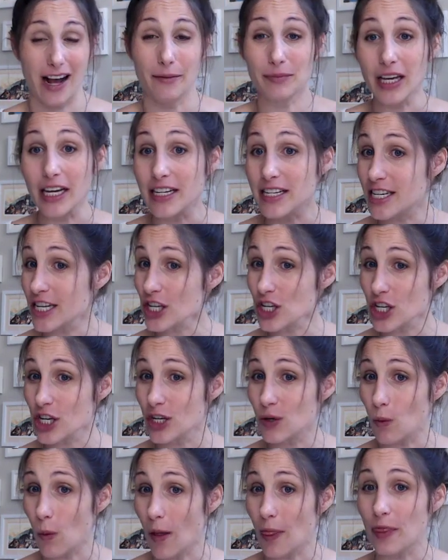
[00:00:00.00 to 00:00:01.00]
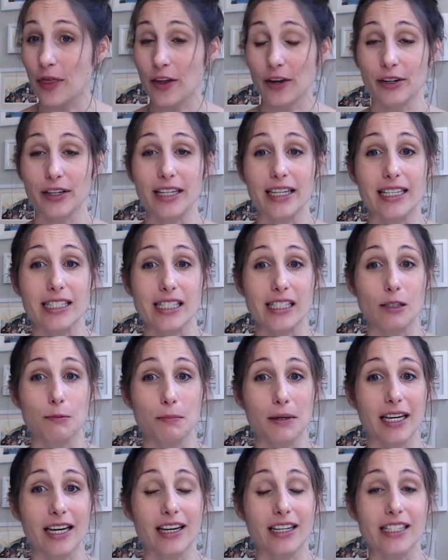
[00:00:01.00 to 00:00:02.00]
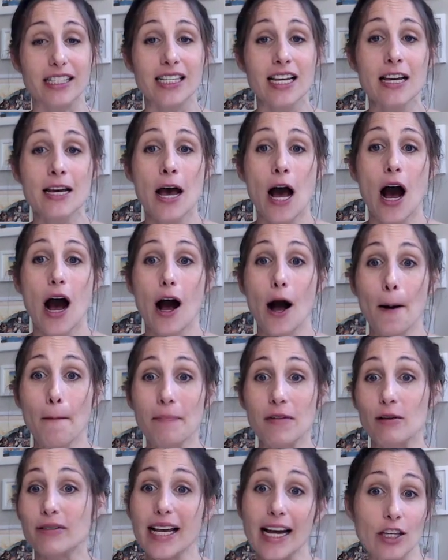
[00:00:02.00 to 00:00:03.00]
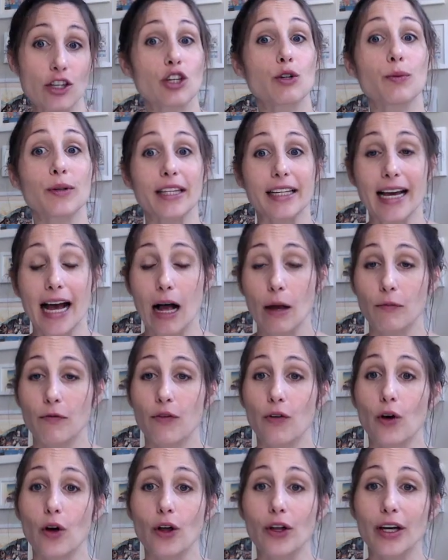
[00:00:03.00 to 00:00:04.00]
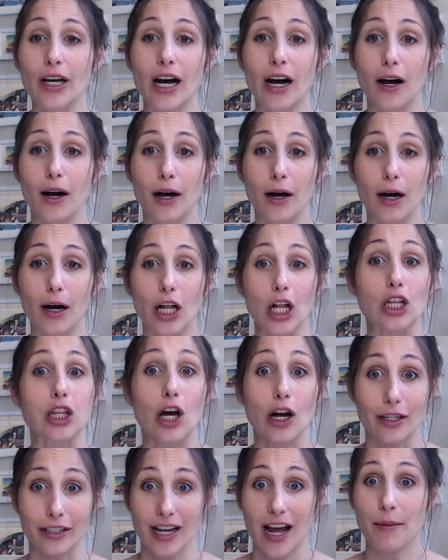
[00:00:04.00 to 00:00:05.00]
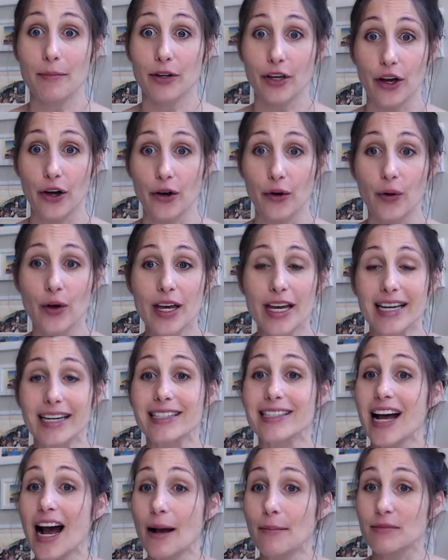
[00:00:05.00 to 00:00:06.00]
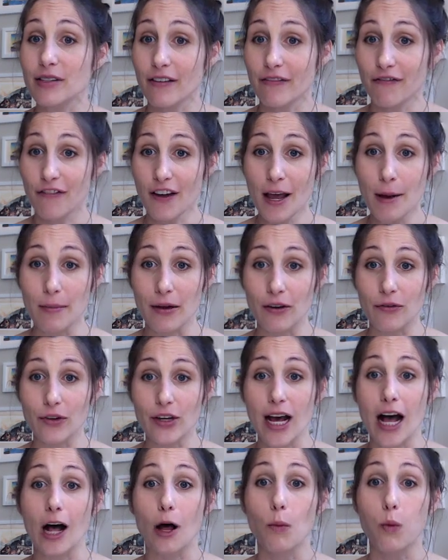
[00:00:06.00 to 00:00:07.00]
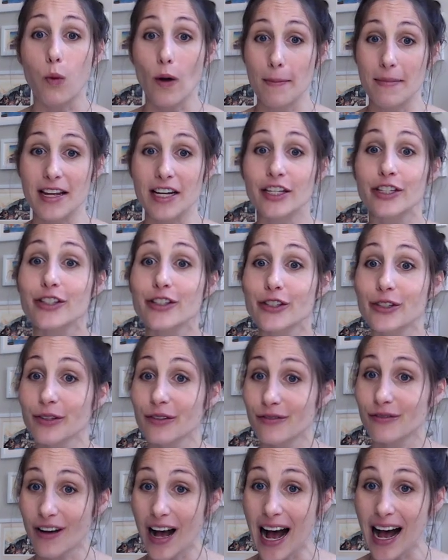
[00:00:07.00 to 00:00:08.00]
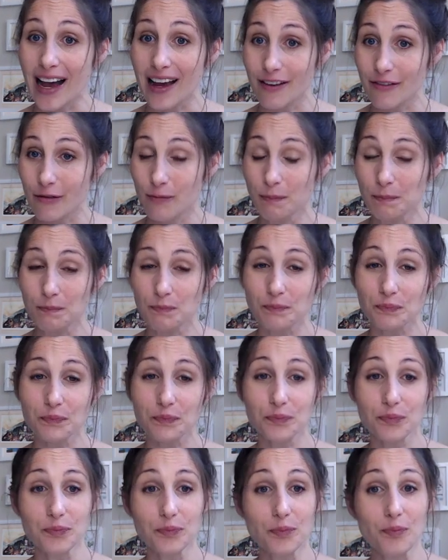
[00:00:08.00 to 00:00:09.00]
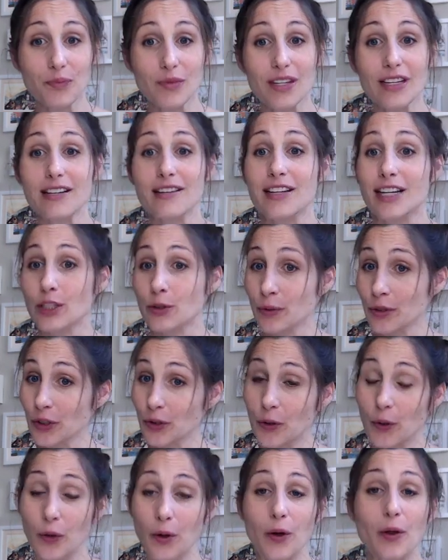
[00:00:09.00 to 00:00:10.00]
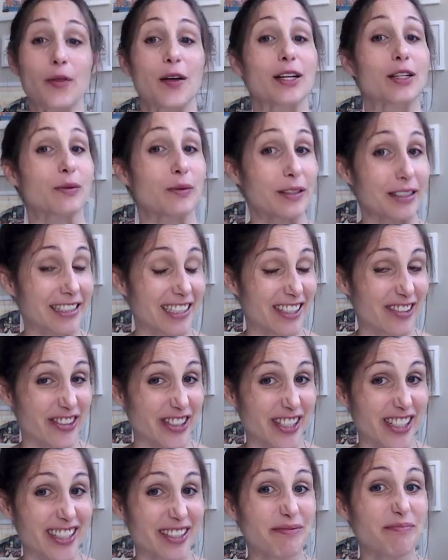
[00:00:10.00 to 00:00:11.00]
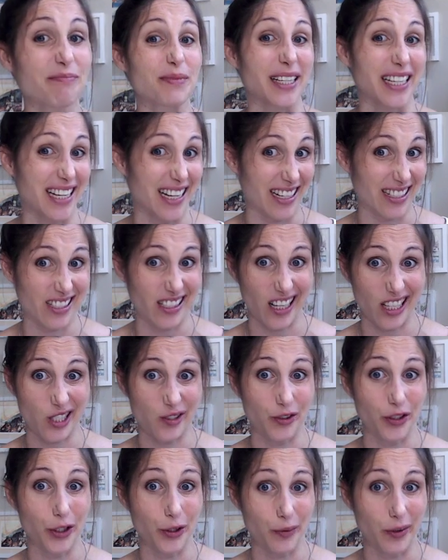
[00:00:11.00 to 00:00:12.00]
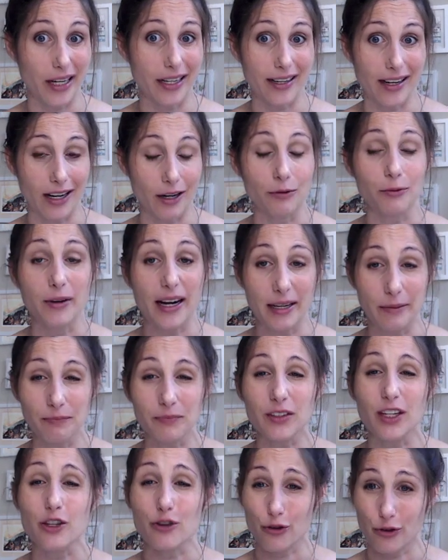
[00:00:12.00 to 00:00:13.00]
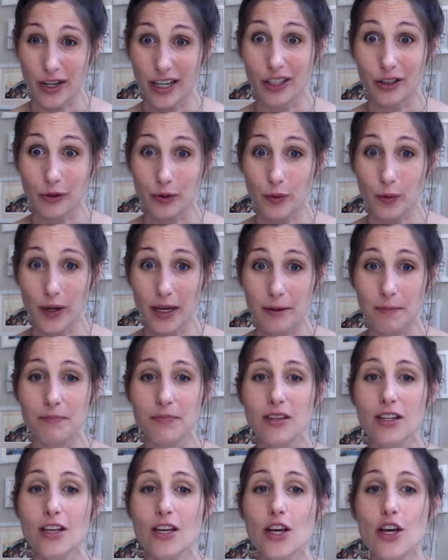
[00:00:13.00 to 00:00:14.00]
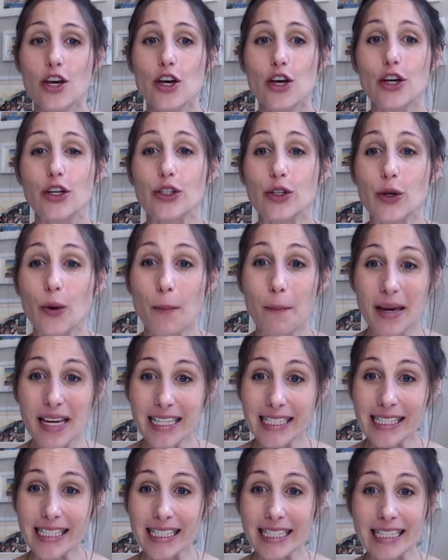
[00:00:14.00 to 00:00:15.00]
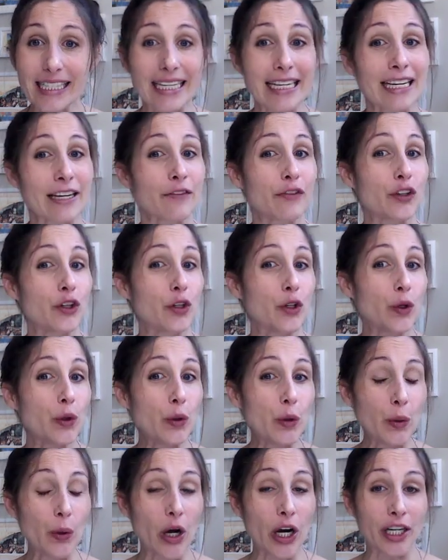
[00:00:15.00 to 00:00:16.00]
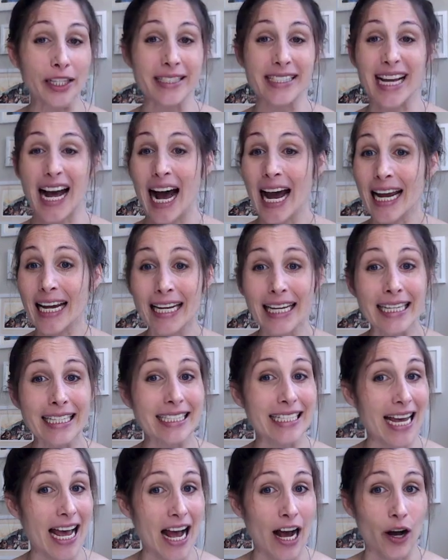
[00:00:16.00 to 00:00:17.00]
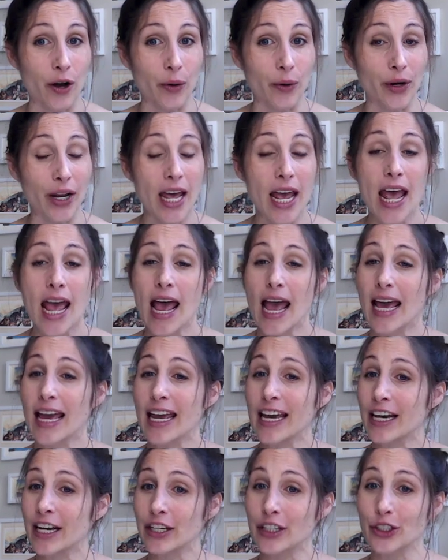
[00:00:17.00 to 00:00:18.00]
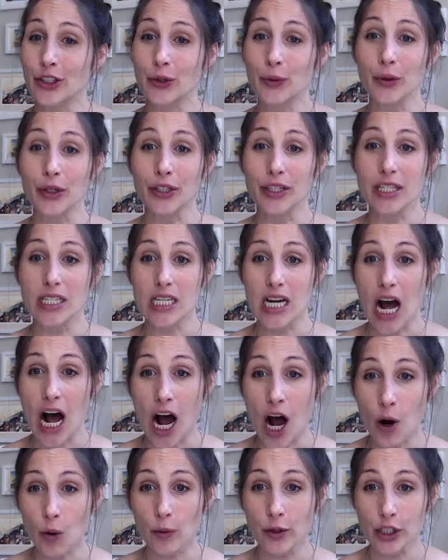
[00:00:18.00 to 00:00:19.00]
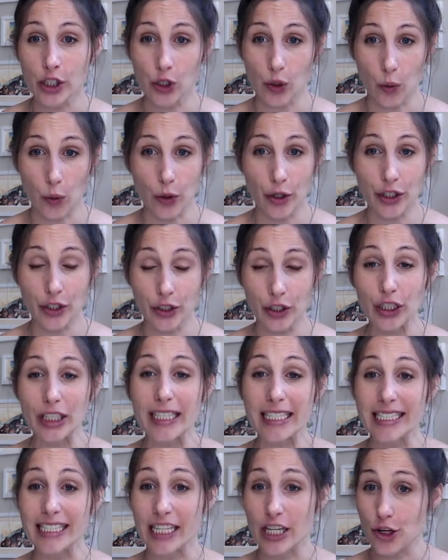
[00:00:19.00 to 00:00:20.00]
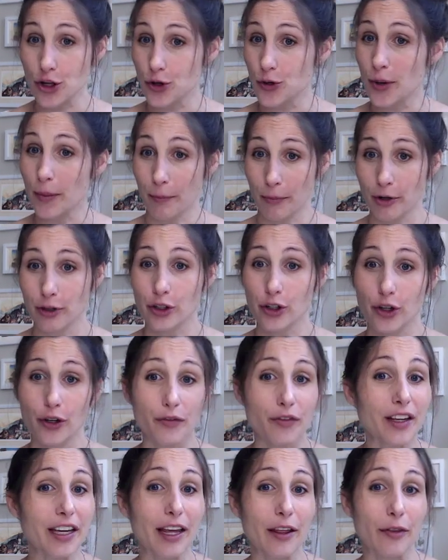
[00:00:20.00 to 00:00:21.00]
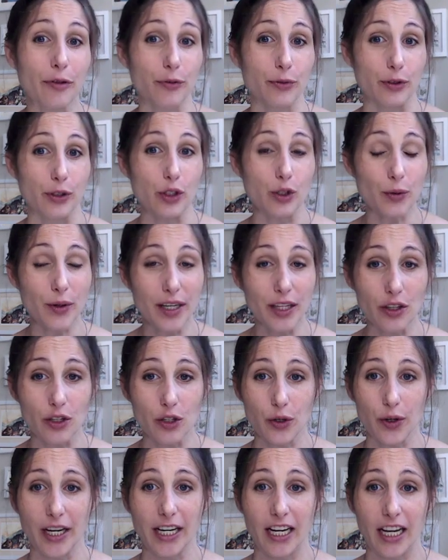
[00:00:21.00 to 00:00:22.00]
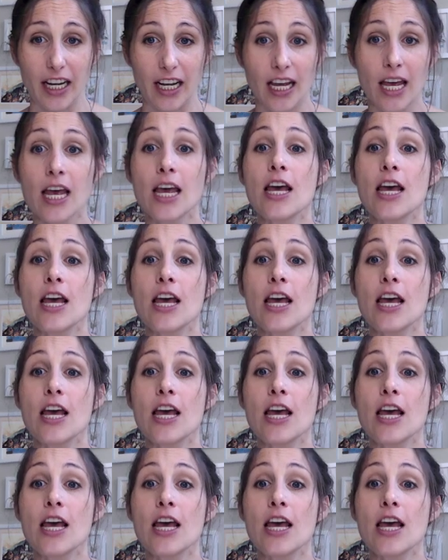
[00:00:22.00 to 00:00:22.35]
condition, one theory is because it was actually really helpful a long time ago in times of famine to help women survive. That's really cool. That's really interesting, it kind of sucks for you right now, right? Because you're trying to lose weight. So basically, if you are dieting down and you are not restoring your lean tissue and preserving it through strength training,